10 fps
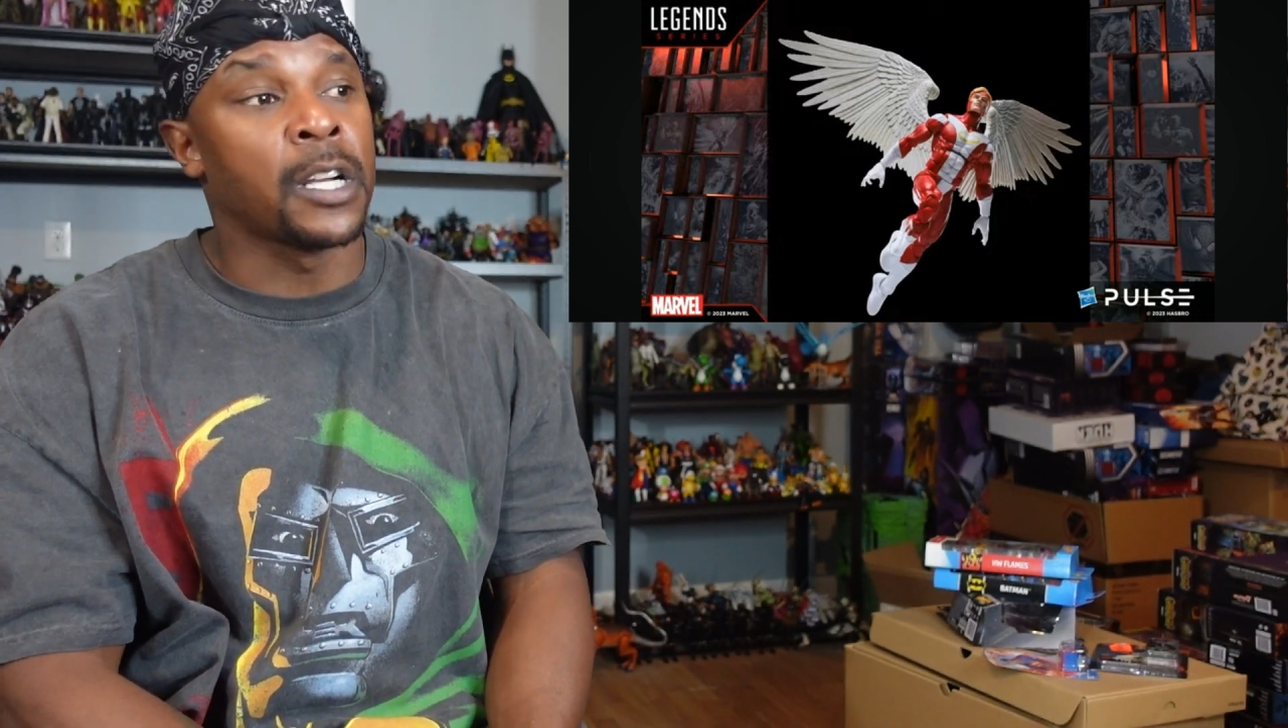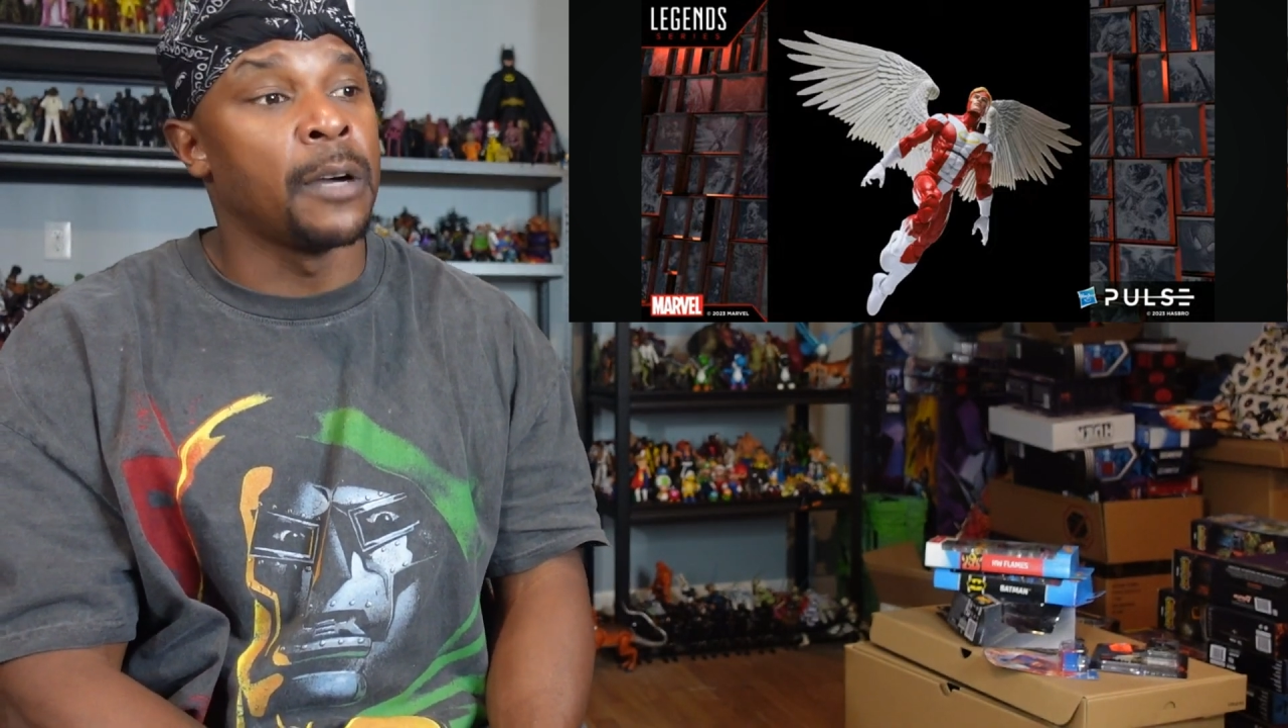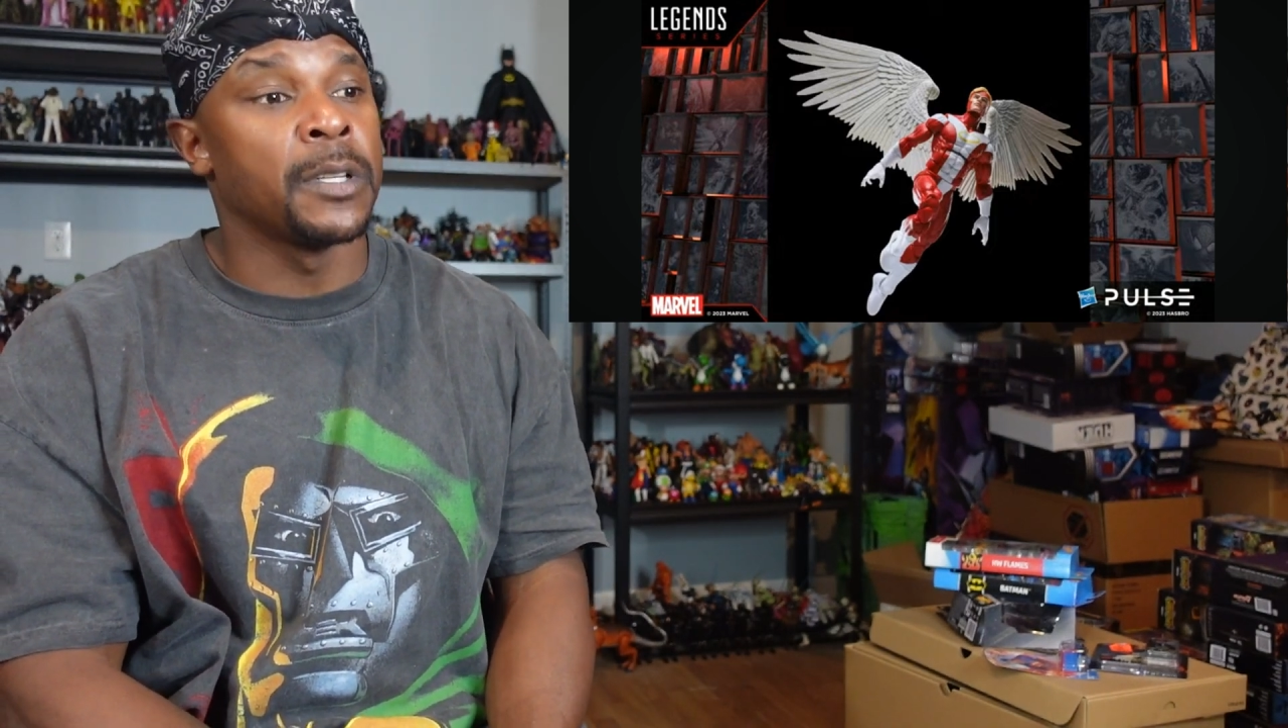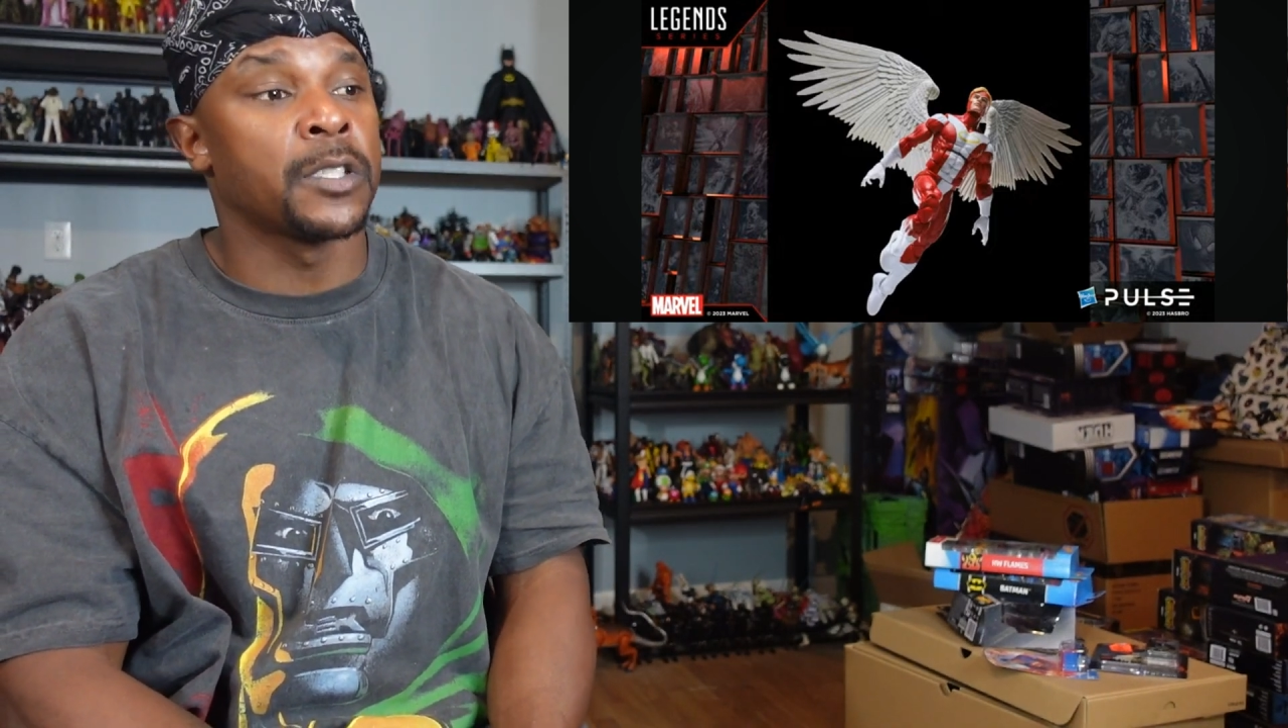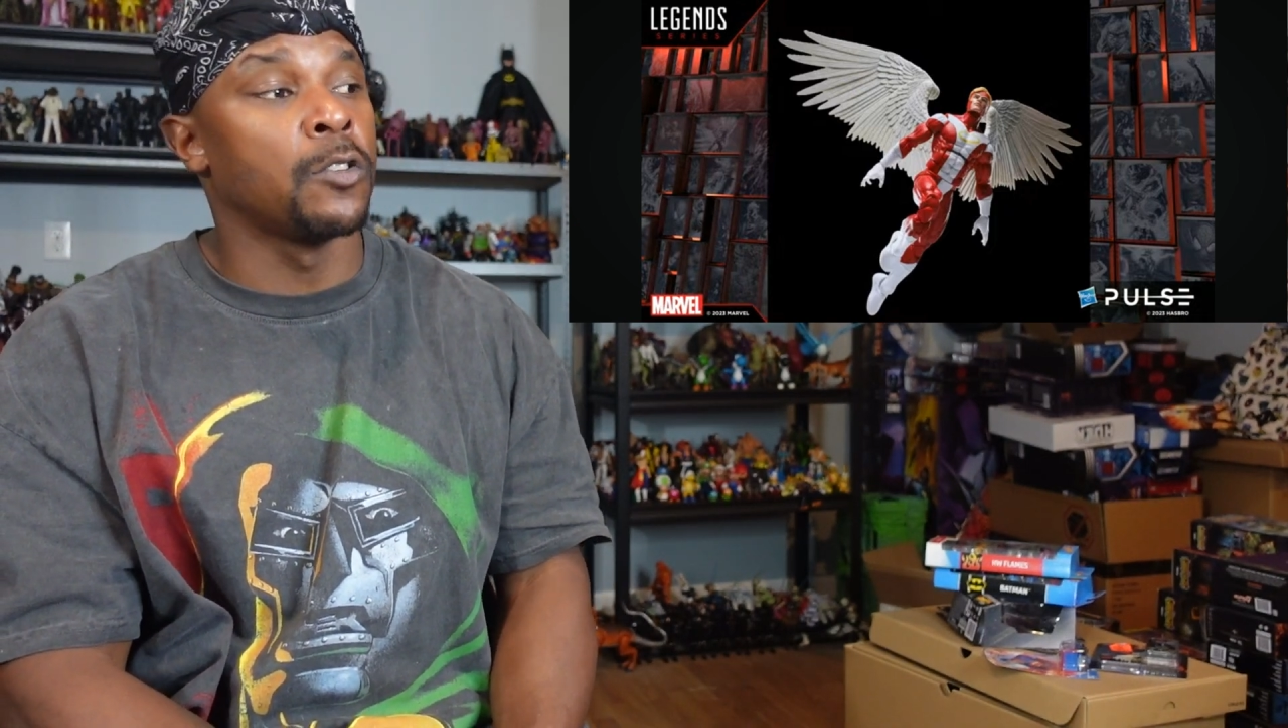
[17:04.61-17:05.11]

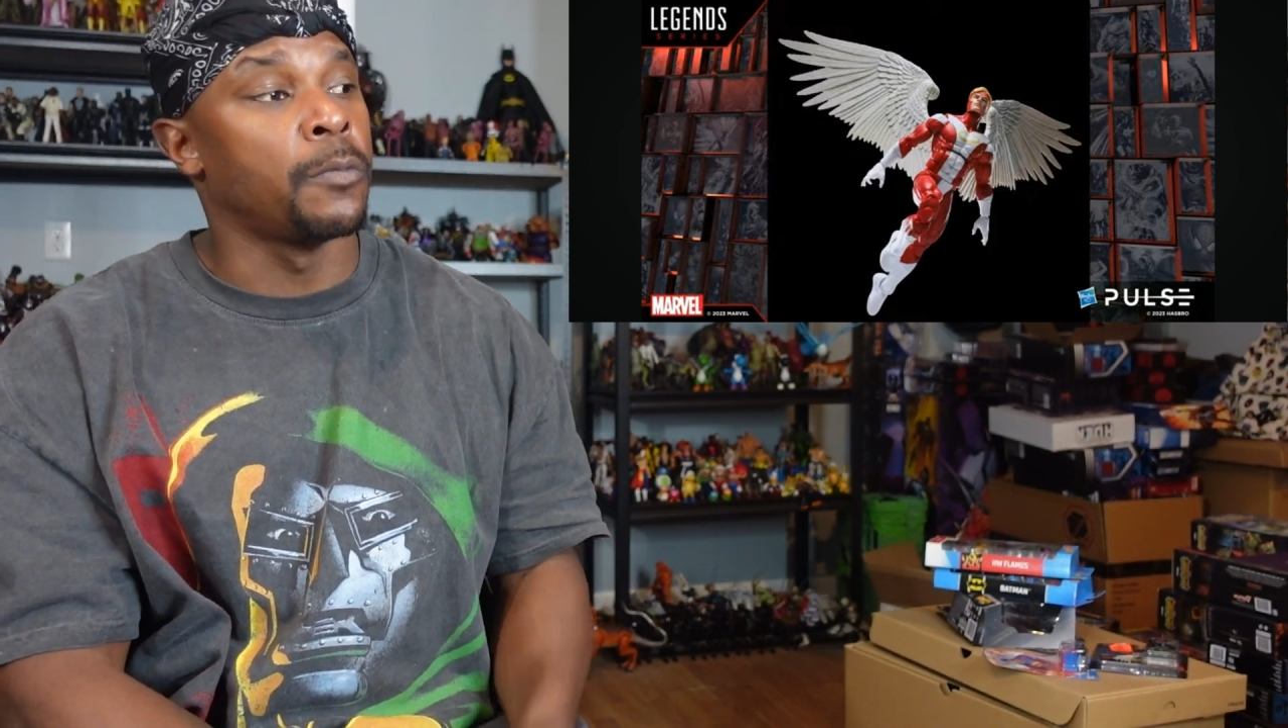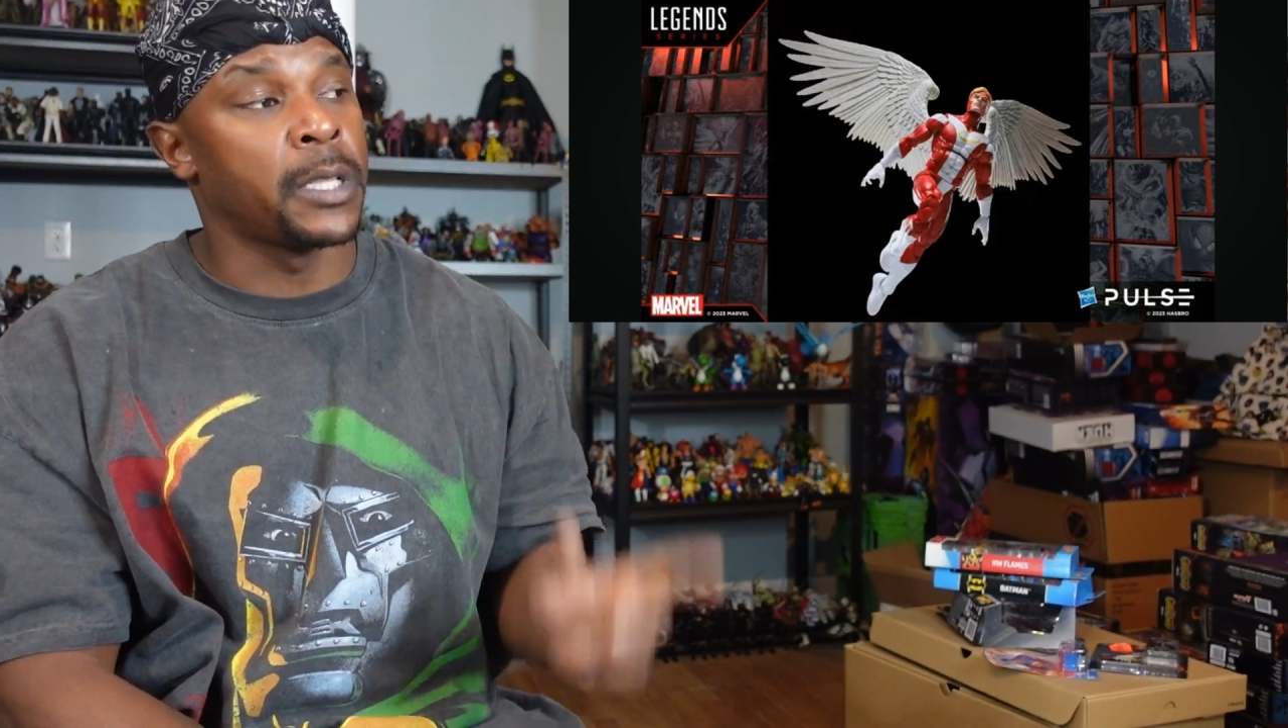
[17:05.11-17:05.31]
coming soon.